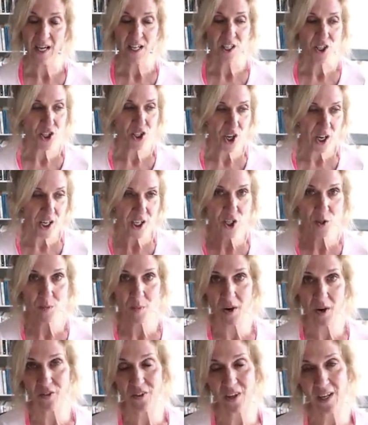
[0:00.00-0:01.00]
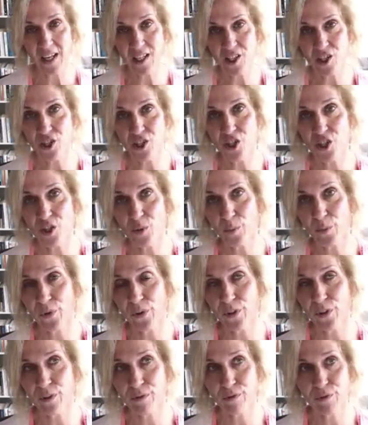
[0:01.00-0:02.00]
change my relationship
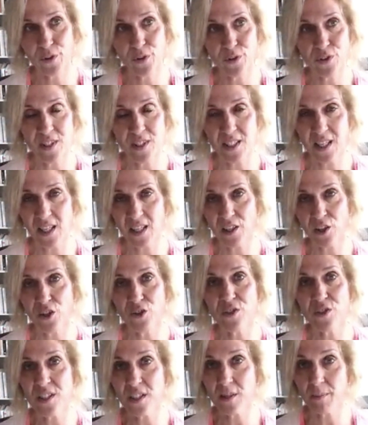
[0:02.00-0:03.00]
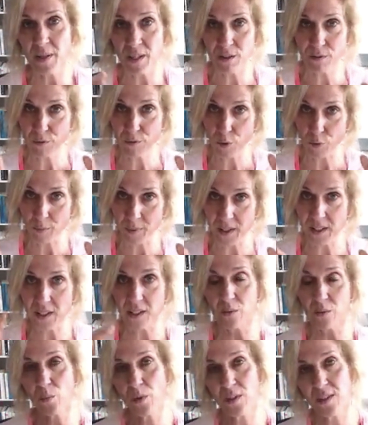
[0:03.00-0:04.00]
with the foods that used to be
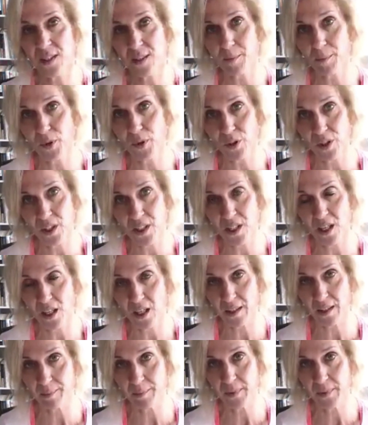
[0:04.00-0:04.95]
forbidden once upon a time.